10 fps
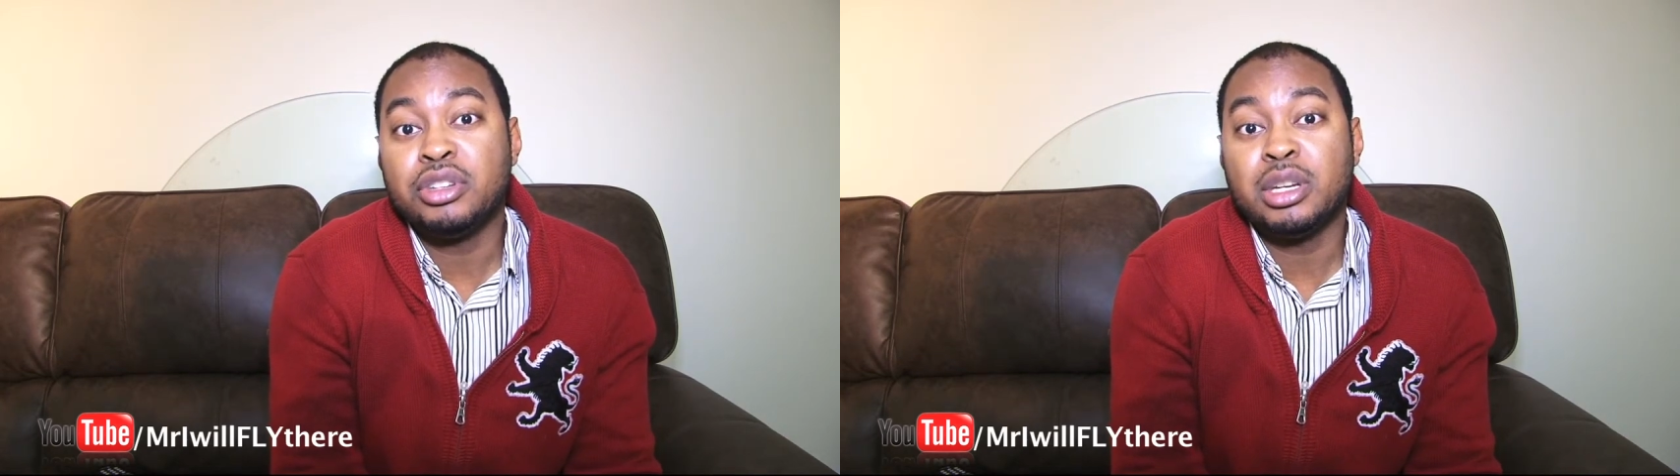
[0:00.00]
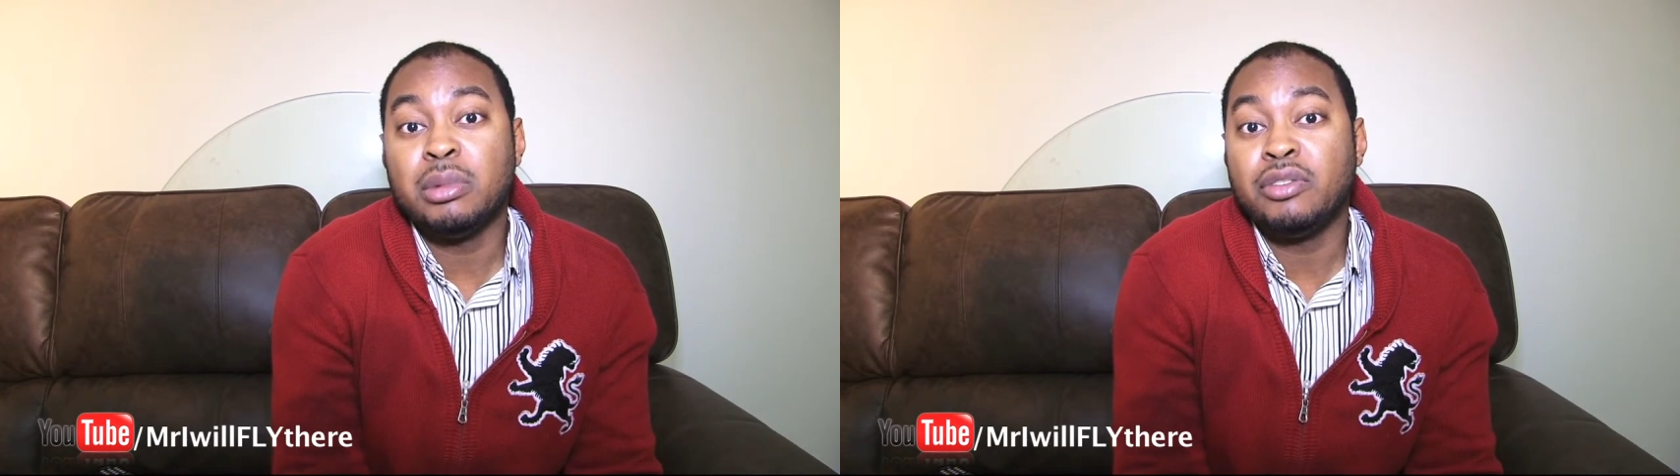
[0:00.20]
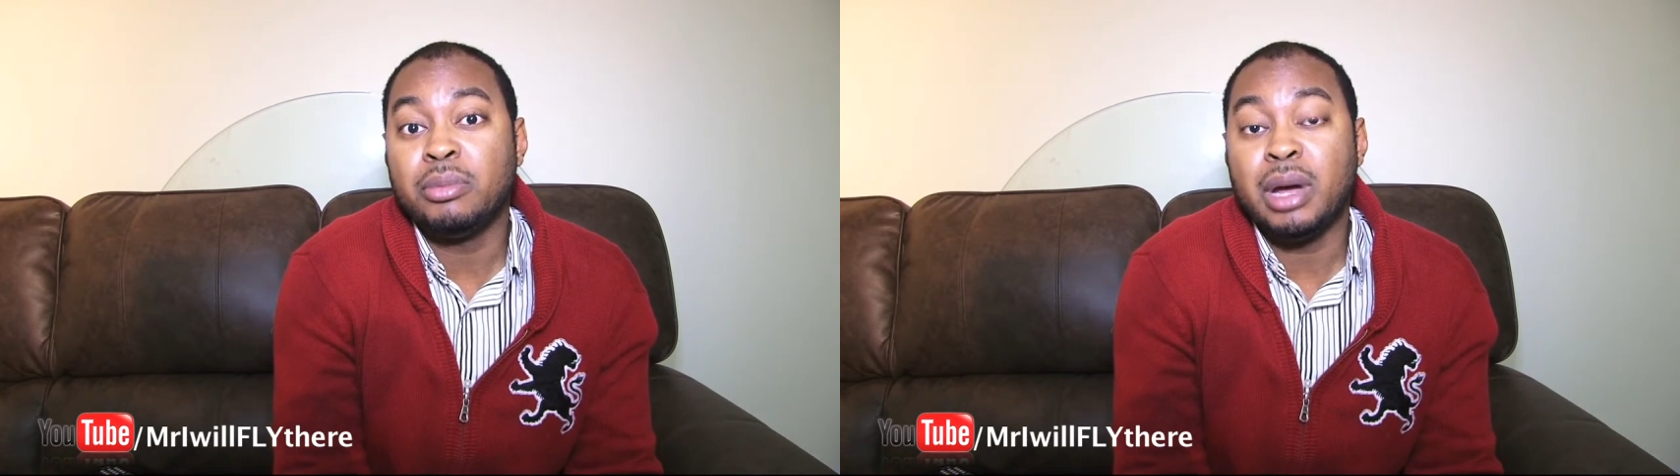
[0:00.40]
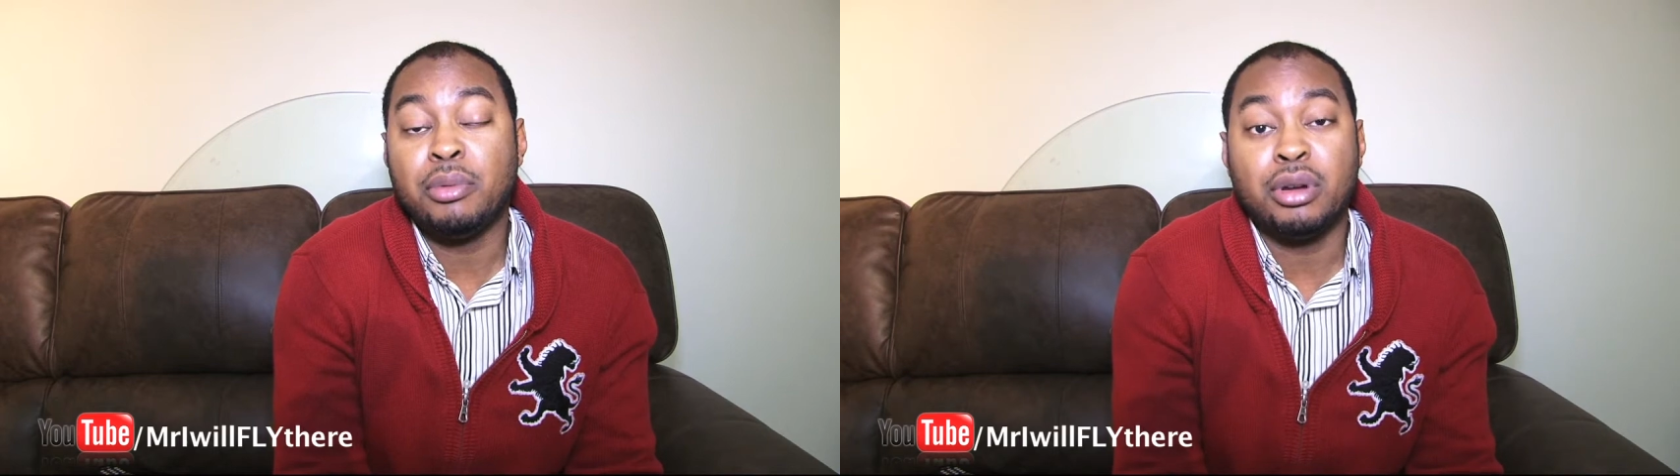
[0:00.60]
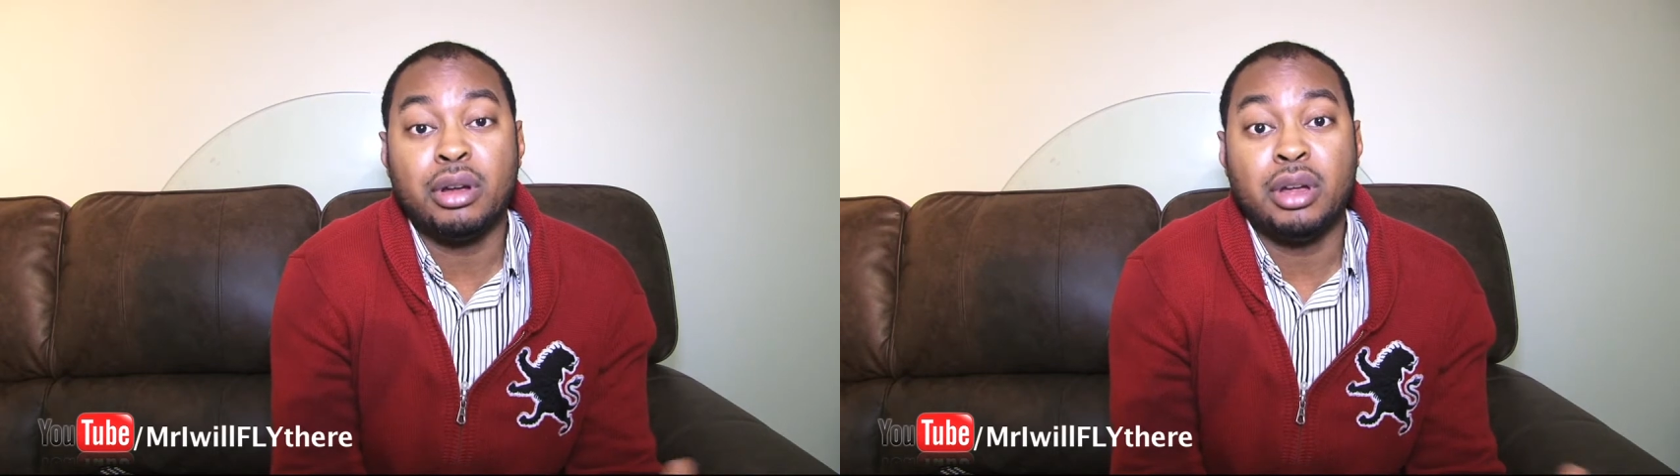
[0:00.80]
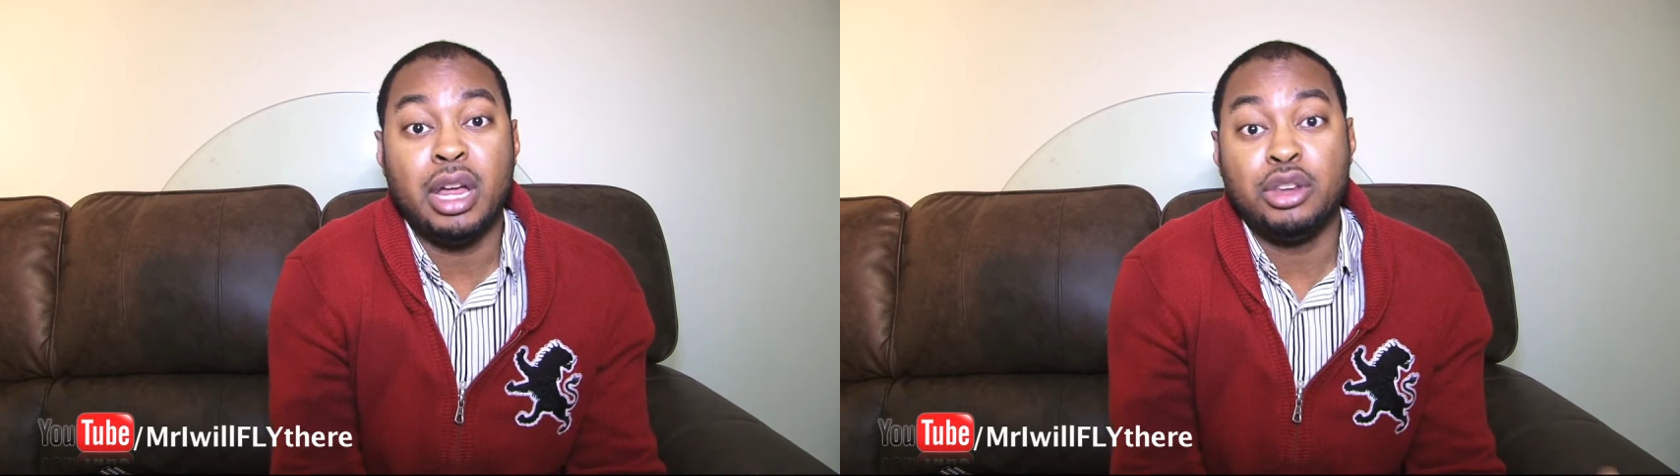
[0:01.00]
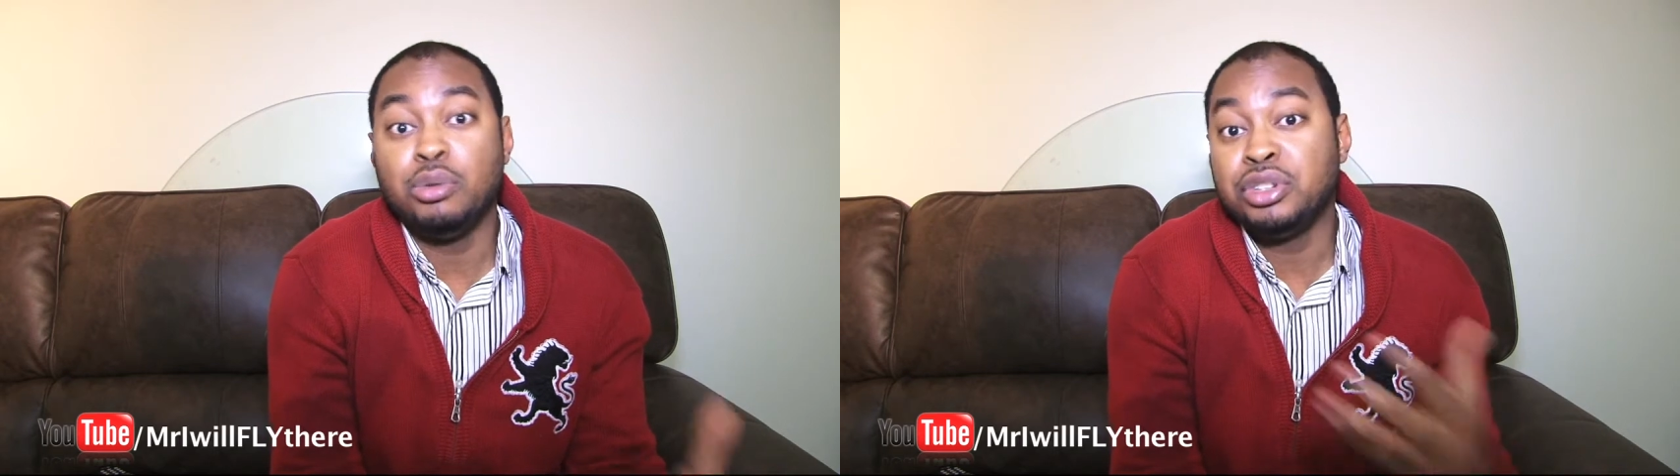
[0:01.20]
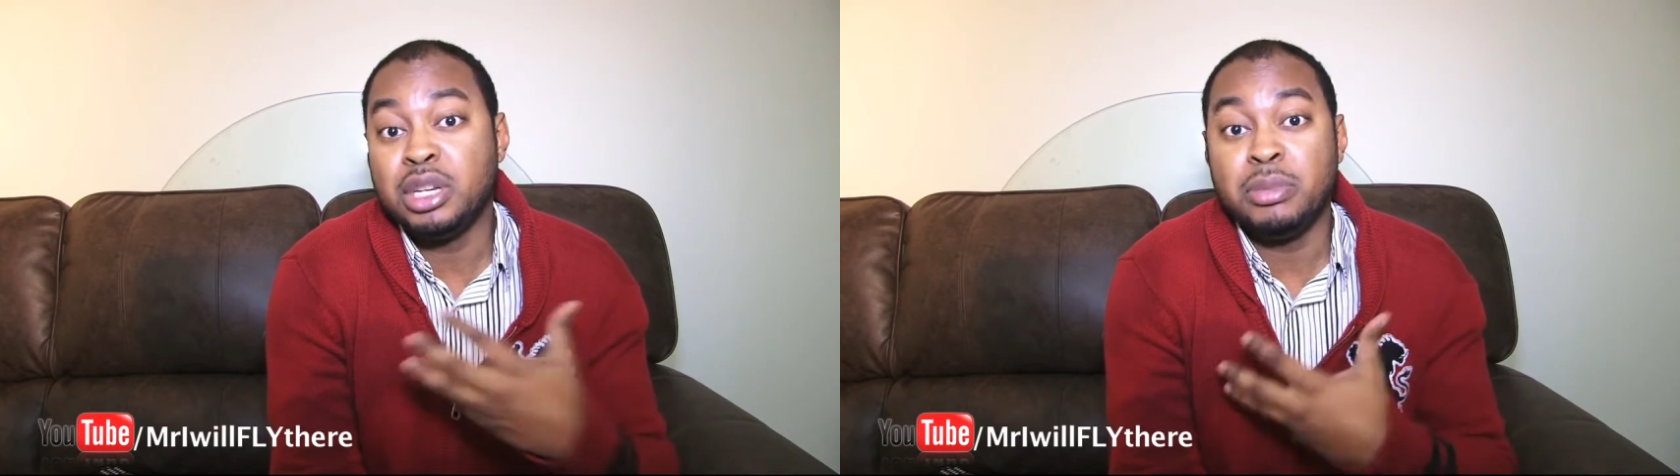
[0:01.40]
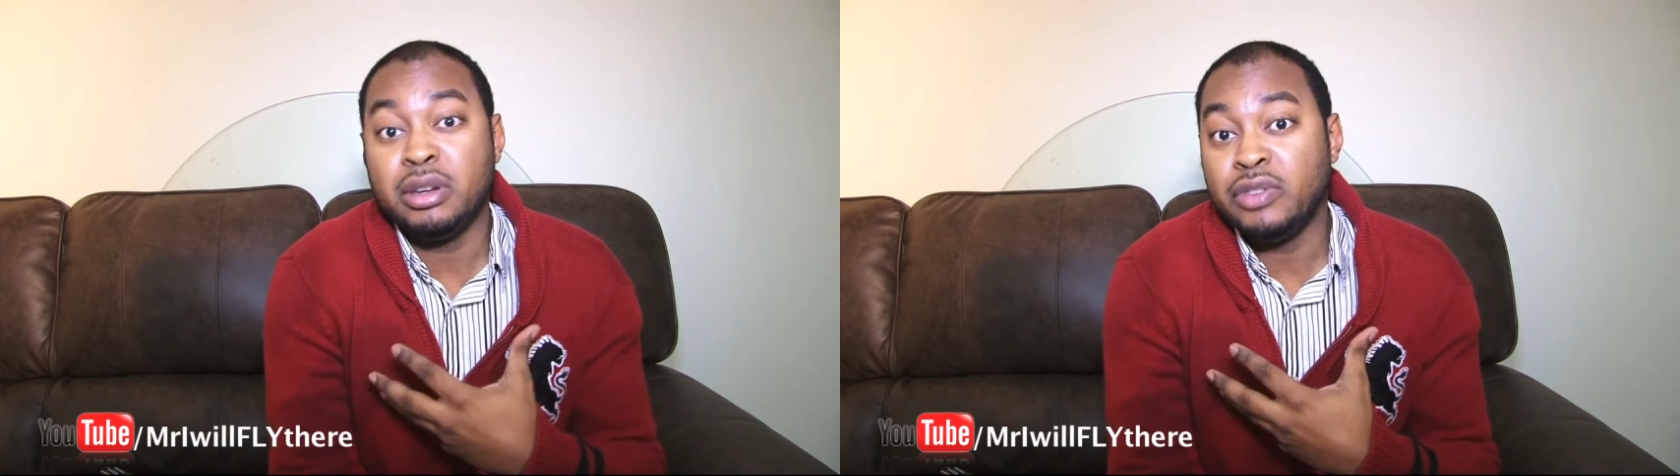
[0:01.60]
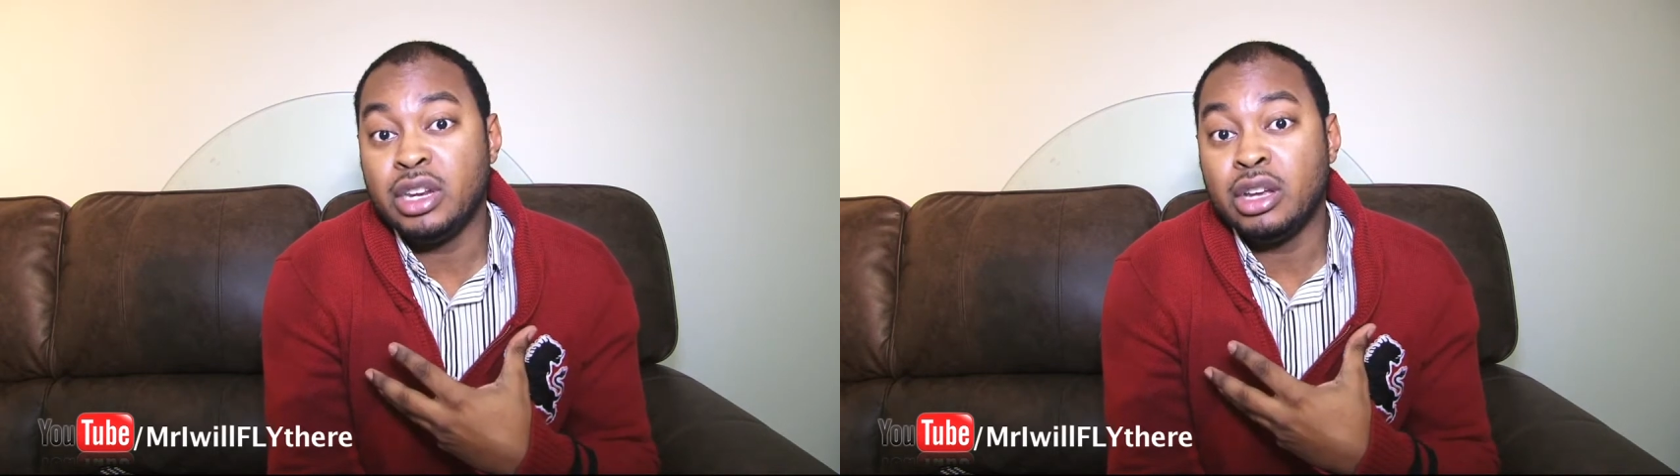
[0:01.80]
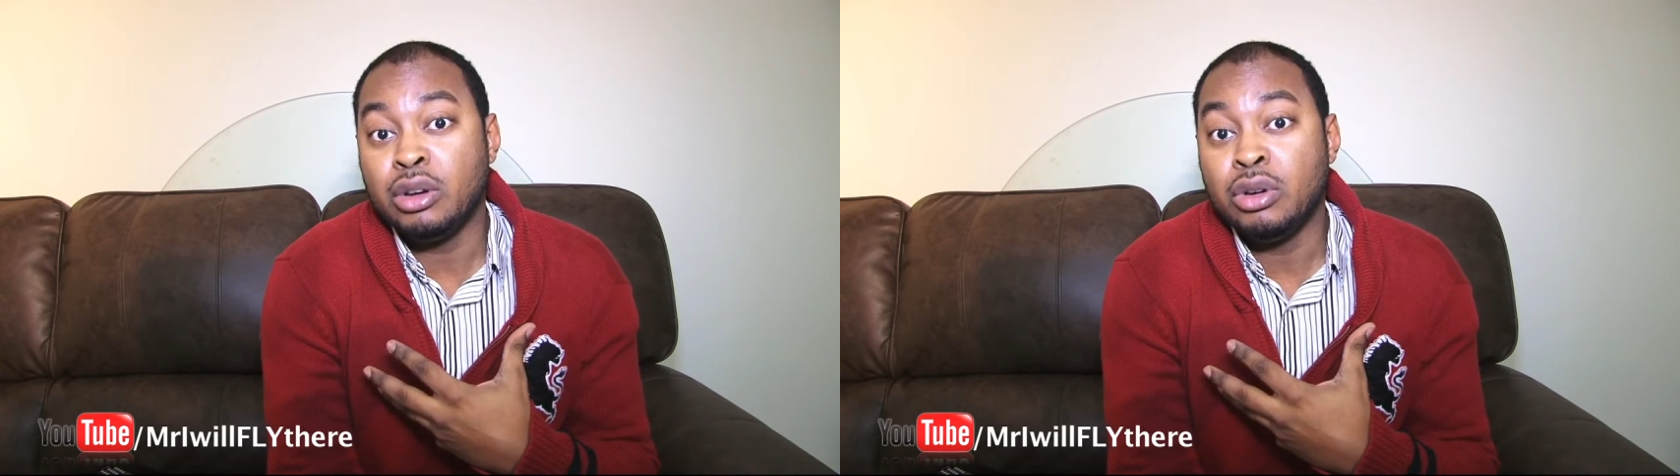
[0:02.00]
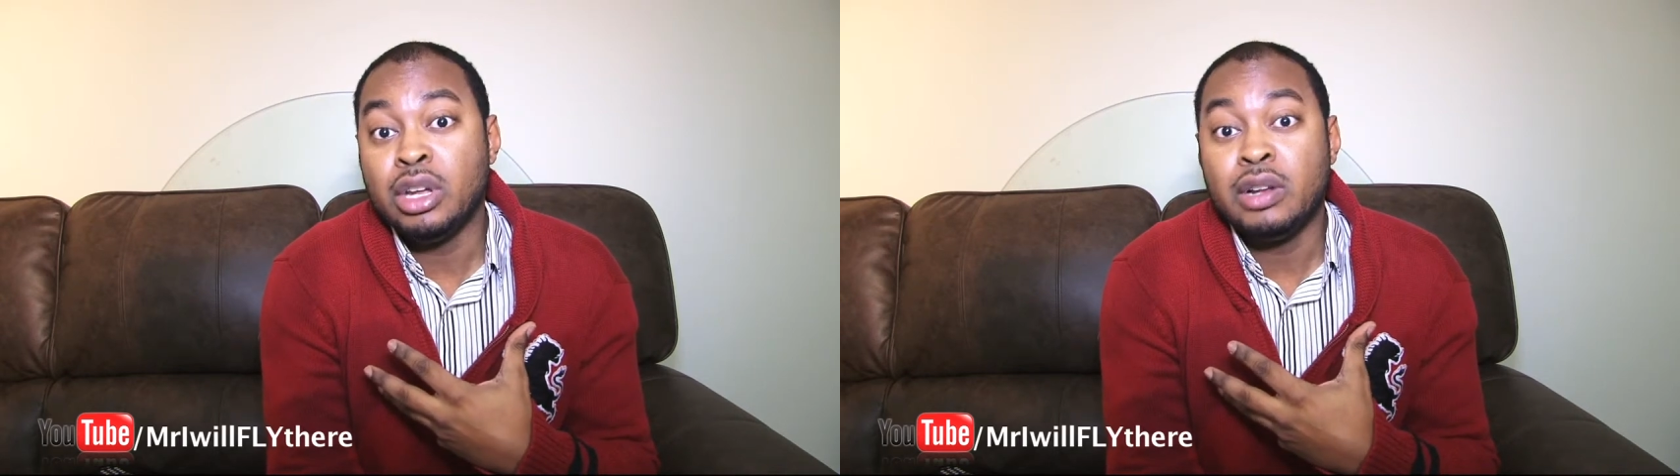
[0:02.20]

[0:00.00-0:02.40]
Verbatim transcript: Some of them I'm, you will see me in the video.